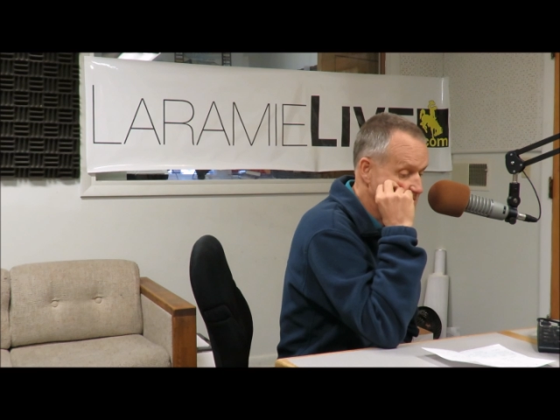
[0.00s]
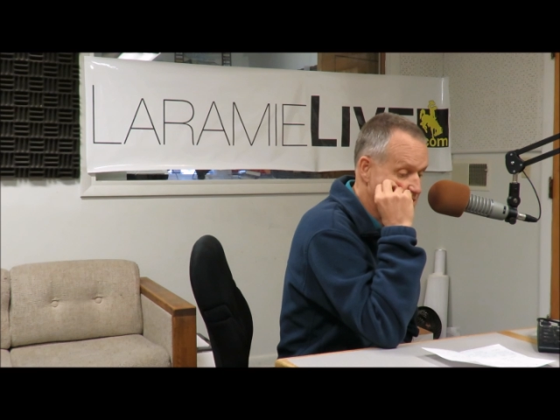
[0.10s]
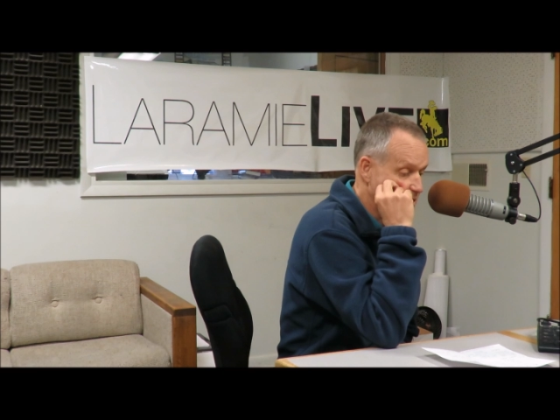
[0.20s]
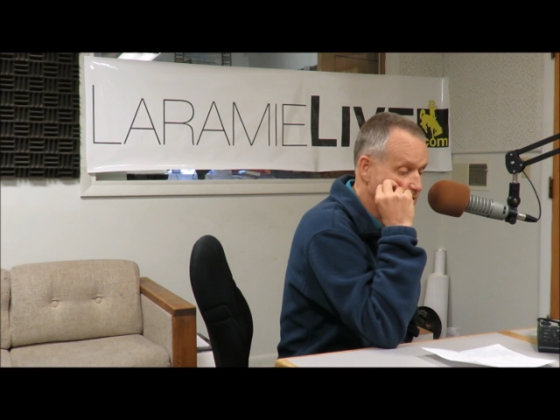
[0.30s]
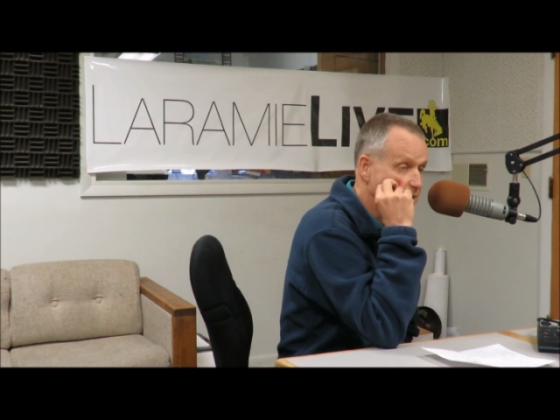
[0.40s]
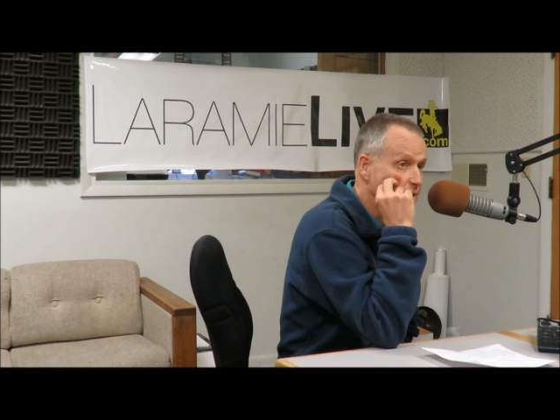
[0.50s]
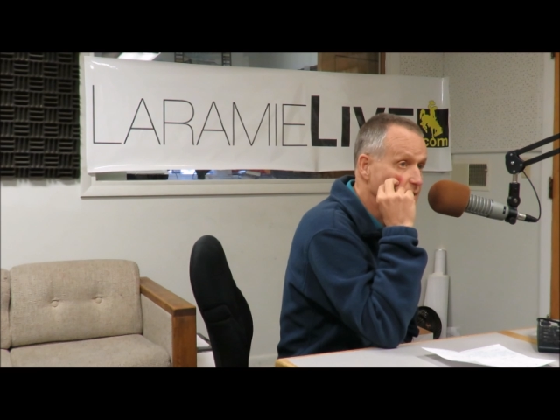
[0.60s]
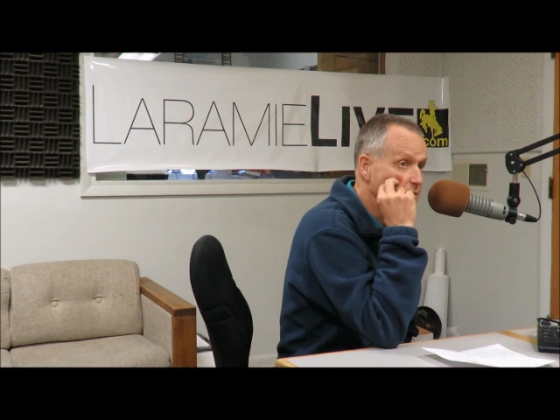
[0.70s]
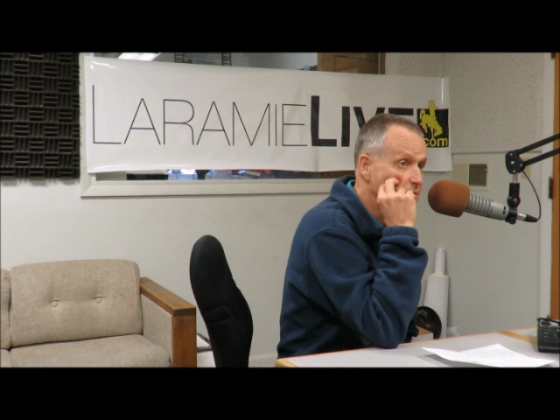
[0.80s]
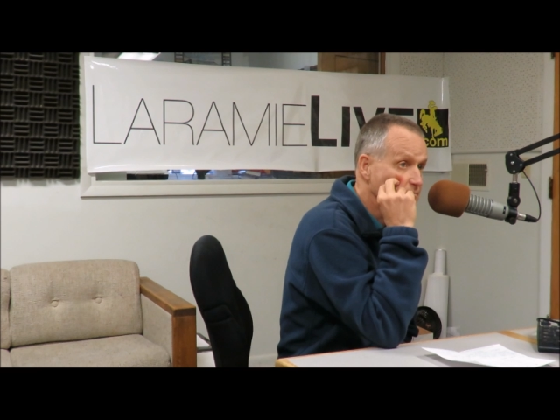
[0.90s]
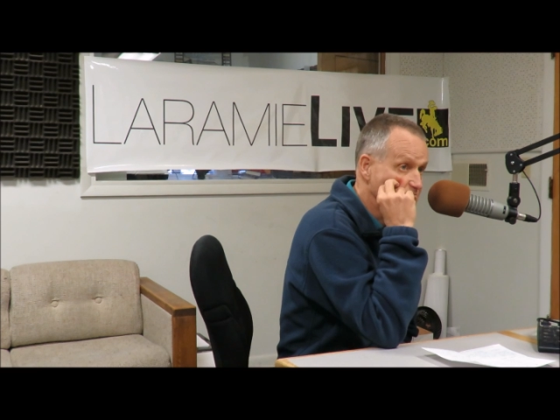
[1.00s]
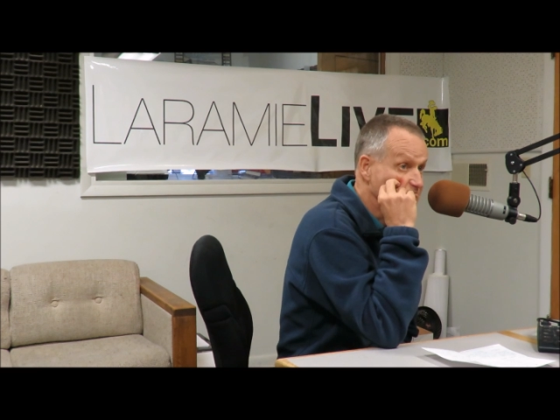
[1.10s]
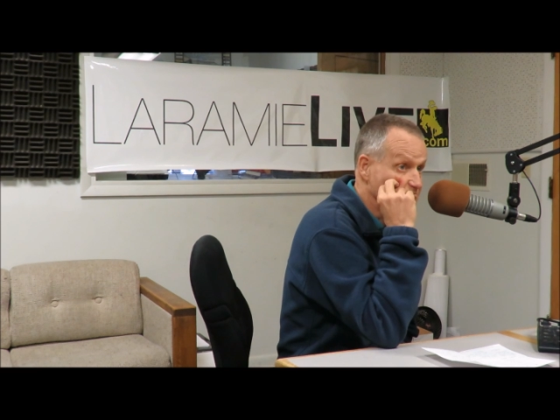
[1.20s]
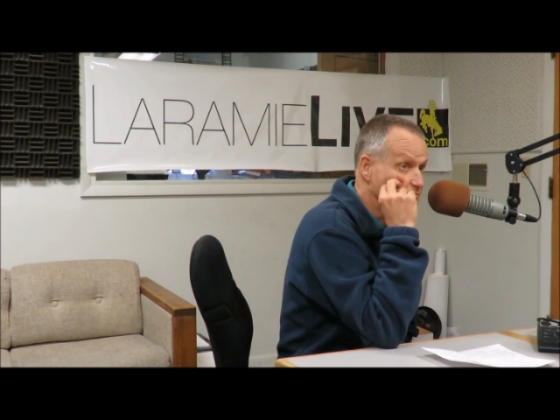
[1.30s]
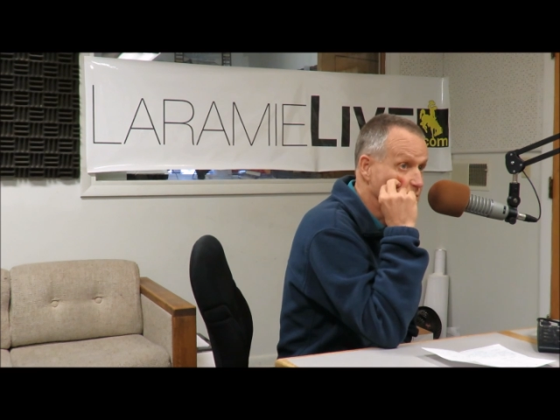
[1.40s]
certainly
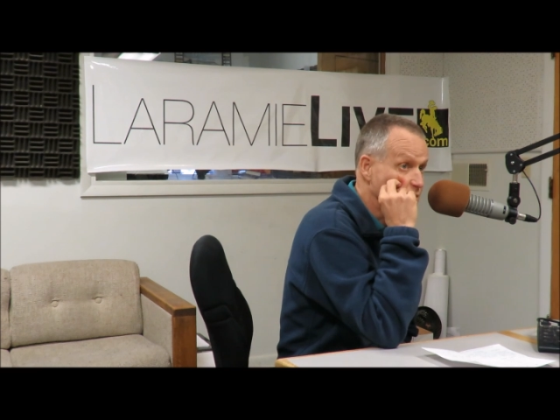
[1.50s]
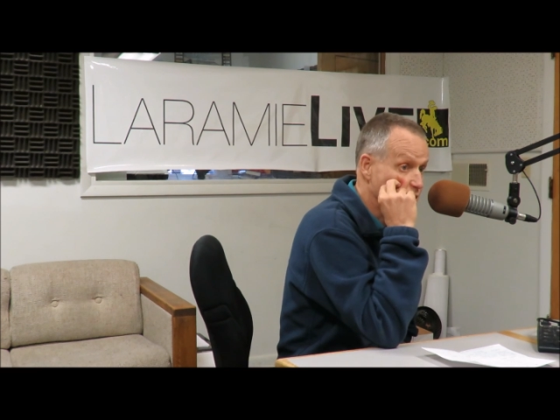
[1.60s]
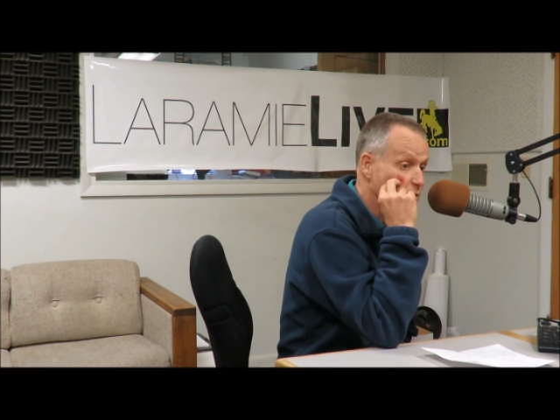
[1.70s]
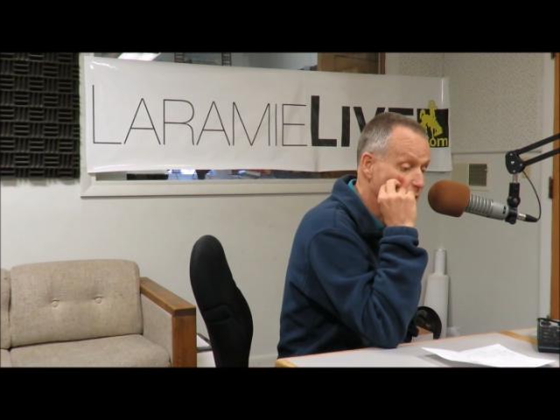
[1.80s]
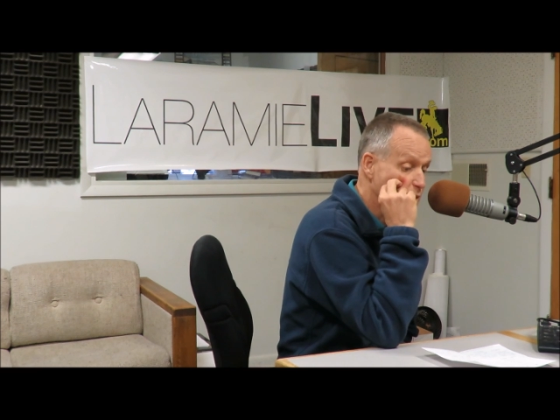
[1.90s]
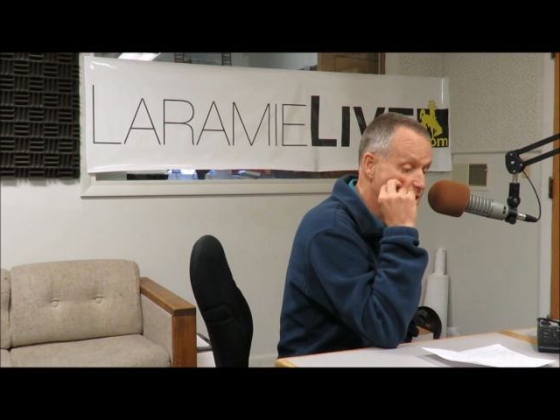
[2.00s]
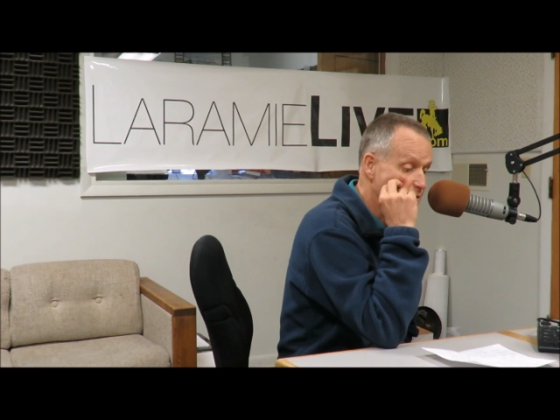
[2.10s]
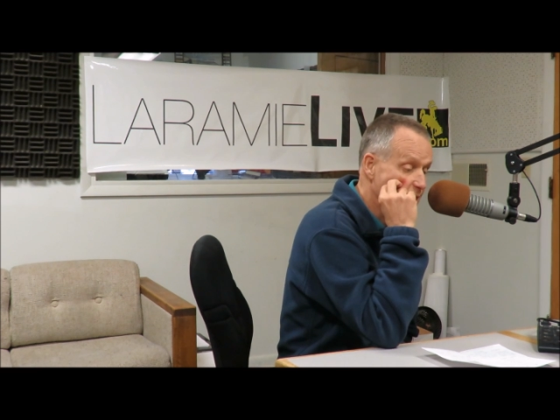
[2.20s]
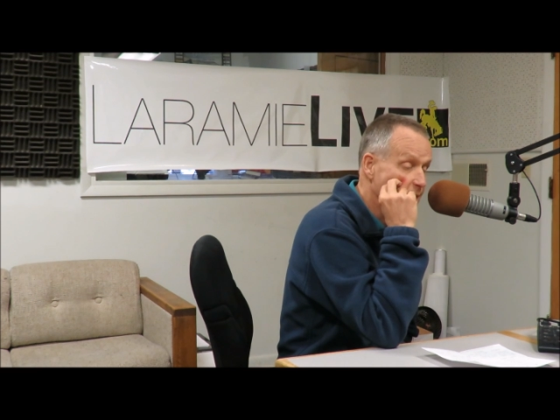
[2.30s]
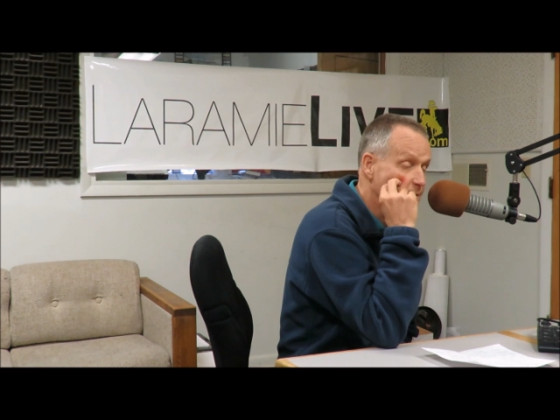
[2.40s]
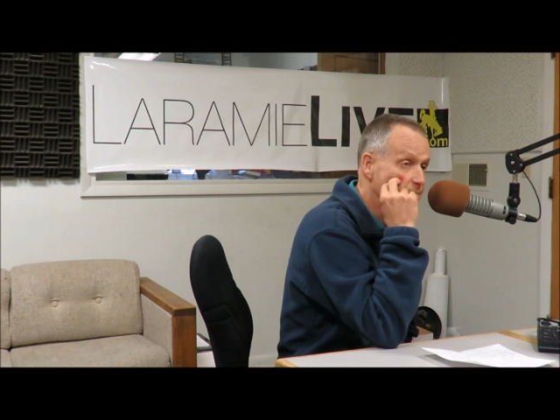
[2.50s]
would do that.